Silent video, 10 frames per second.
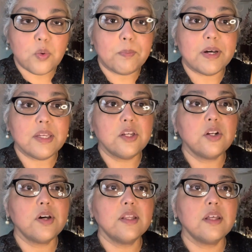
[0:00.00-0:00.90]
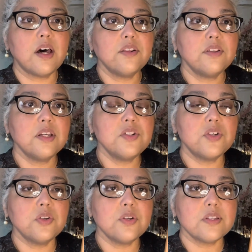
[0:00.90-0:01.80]
but you know, and the other thing
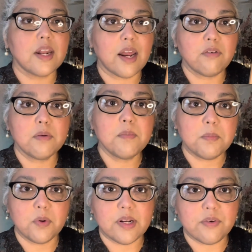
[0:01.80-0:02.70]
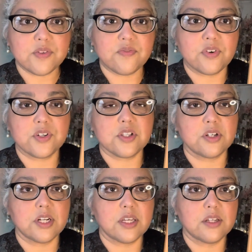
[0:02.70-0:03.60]
too is that I remember when I was first
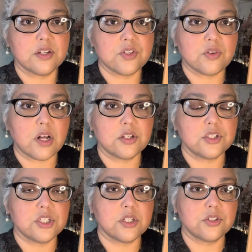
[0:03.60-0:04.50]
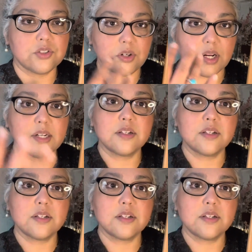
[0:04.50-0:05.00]
learning astrology or trying